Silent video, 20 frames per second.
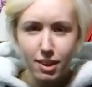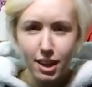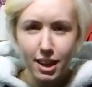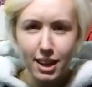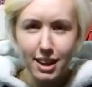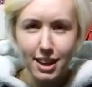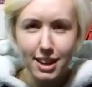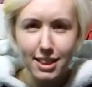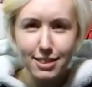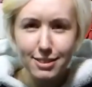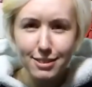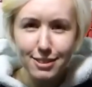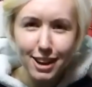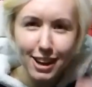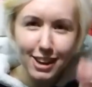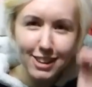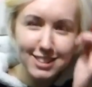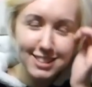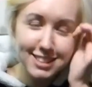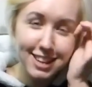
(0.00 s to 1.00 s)
And I thought
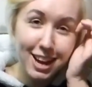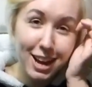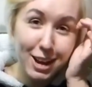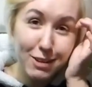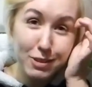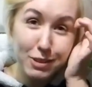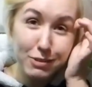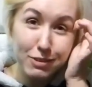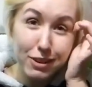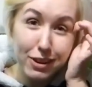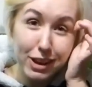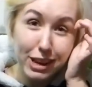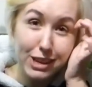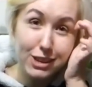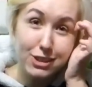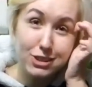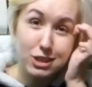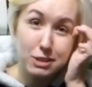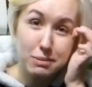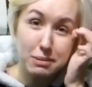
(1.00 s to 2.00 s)
I'd start with a very
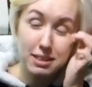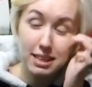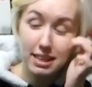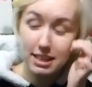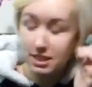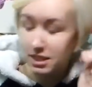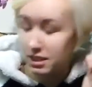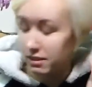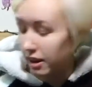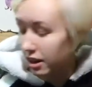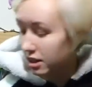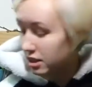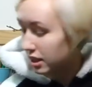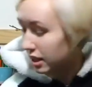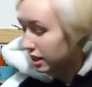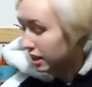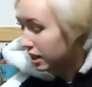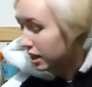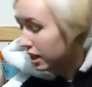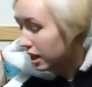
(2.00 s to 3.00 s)
YouTube-y thing to do,
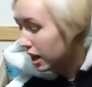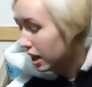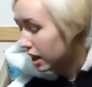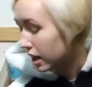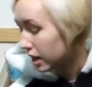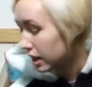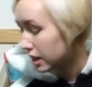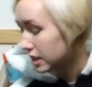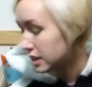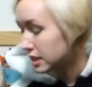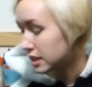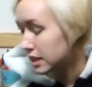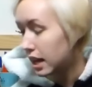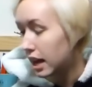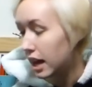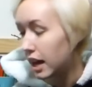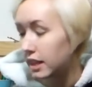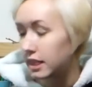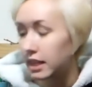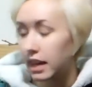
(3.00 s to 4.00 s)
actually, because
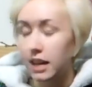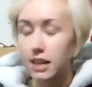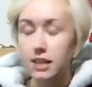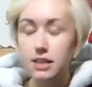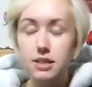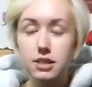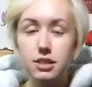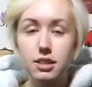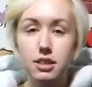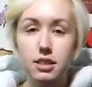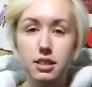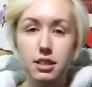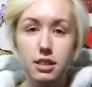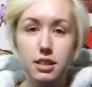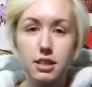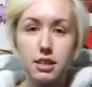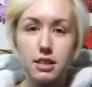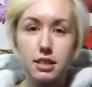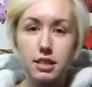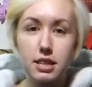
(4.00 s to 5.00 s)
thanks to
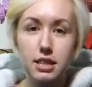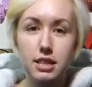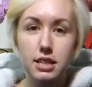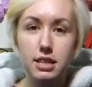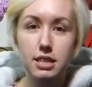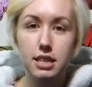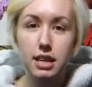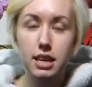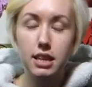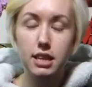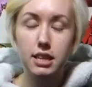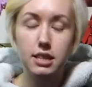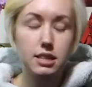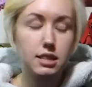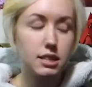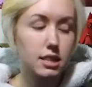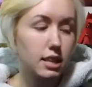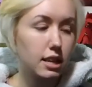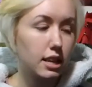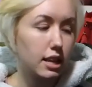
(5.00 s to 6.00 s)
the DTC, this
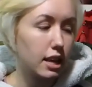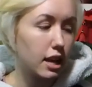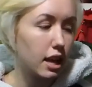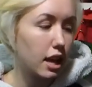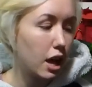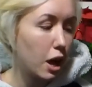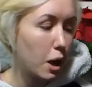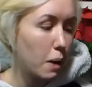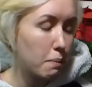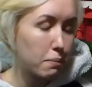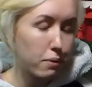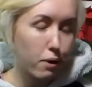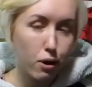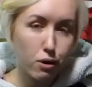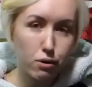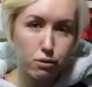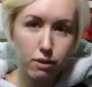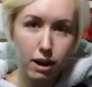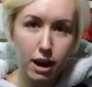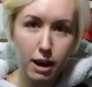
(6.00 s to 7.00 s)
is the
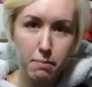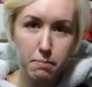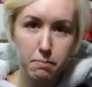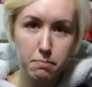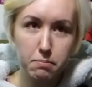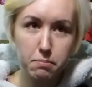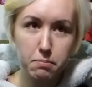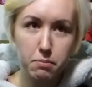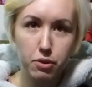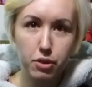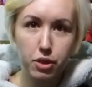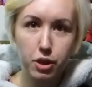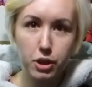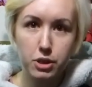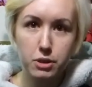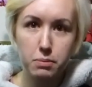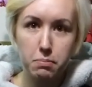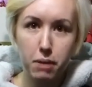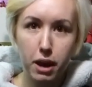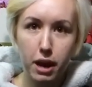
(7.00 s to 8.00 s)
programme
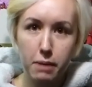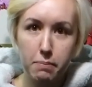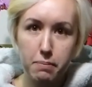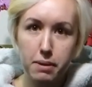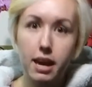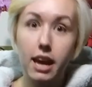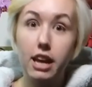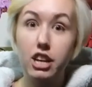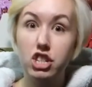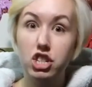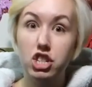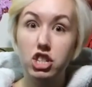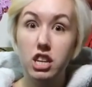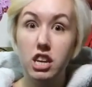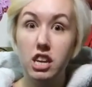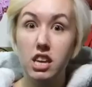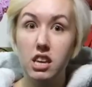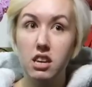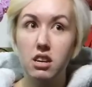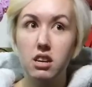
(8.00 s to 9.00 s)
that my
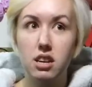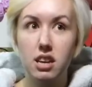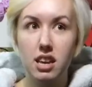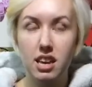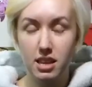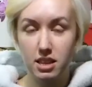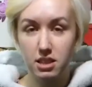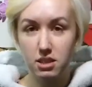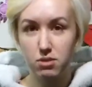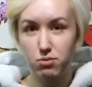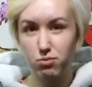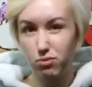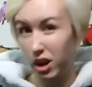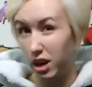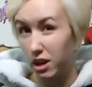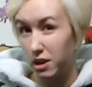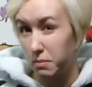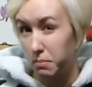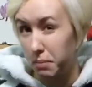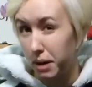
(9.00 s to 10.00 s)
PhD is
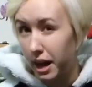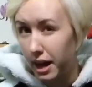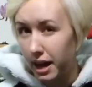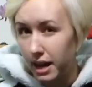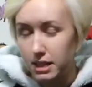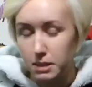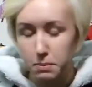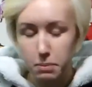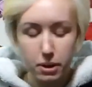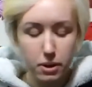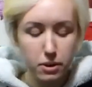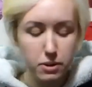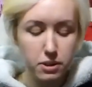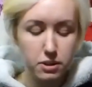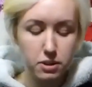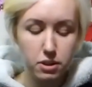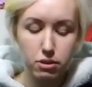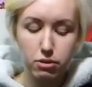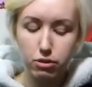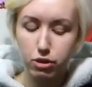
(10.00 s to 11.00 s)
run by, I suppose.
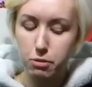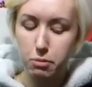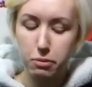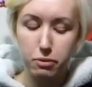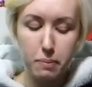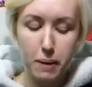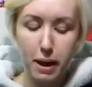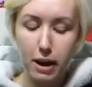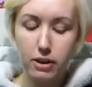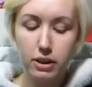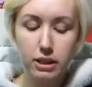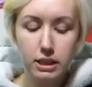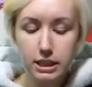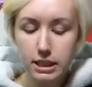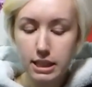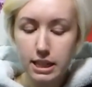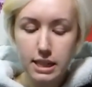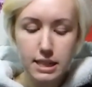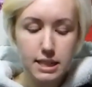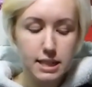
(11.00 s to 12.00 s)
There's a group of about
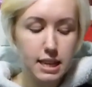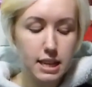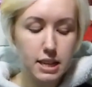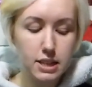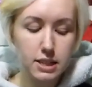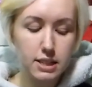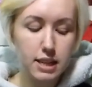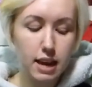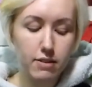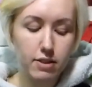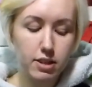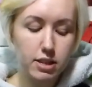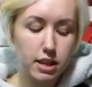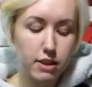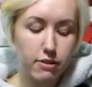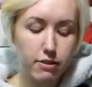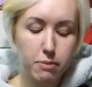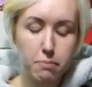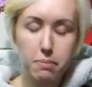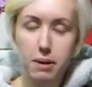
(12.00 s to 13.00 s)
6 or 7
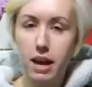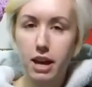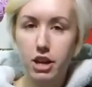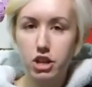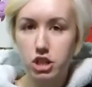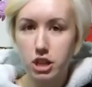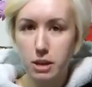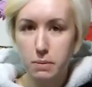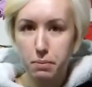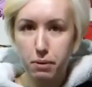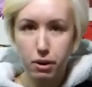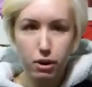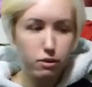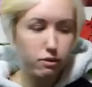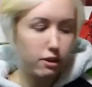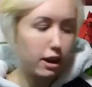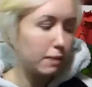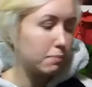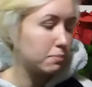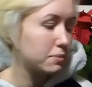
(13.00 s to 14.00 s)
different PhD
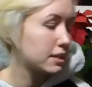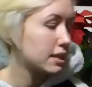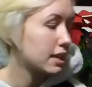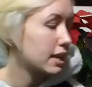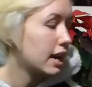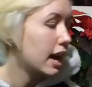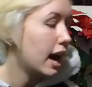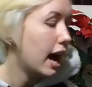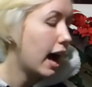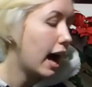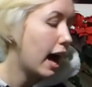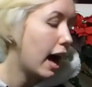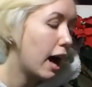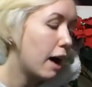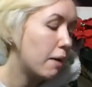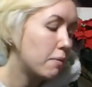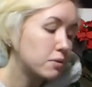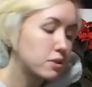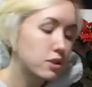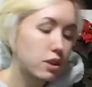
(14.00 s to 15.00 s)
programmes.
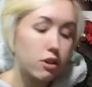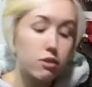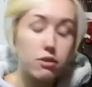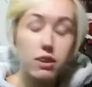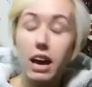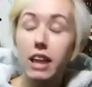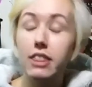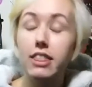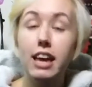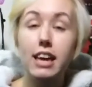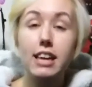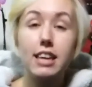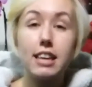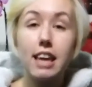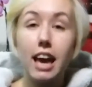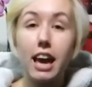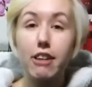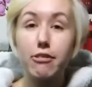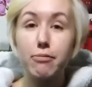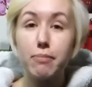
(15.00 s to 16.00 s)
So yeah, they
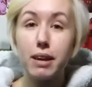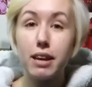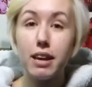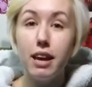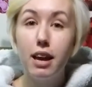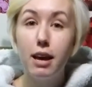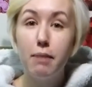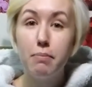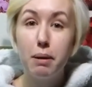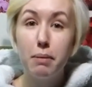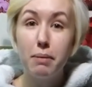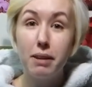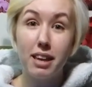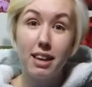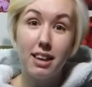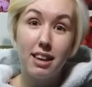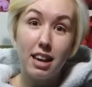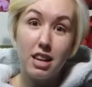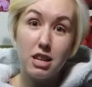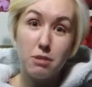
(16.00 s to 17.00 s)
gave me a public
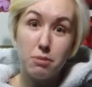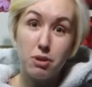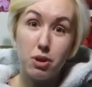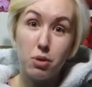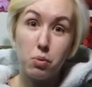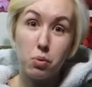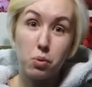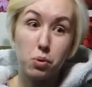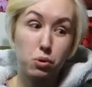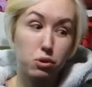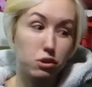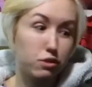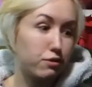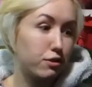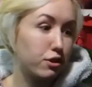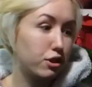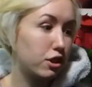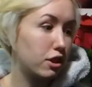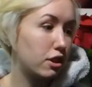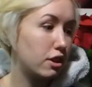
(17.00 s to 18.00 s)
engagement award
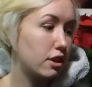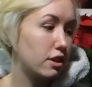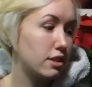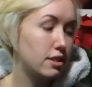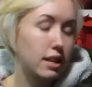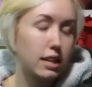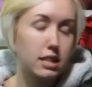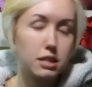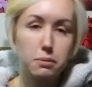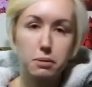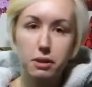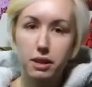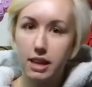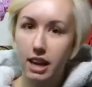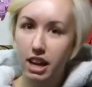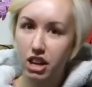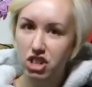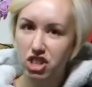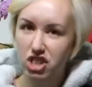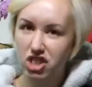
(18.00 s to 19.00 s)
for the science
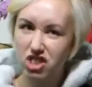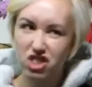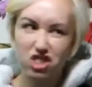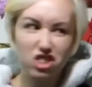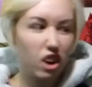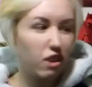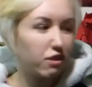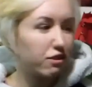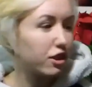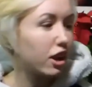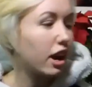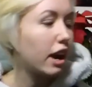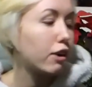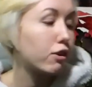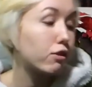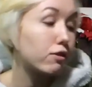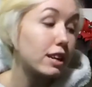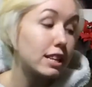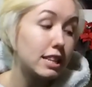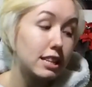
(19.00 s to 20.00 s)
communication stuff that I
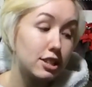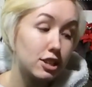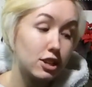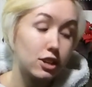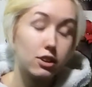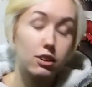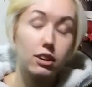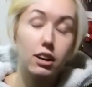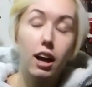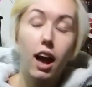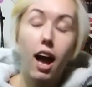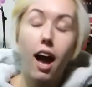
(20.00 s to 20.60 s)
already do.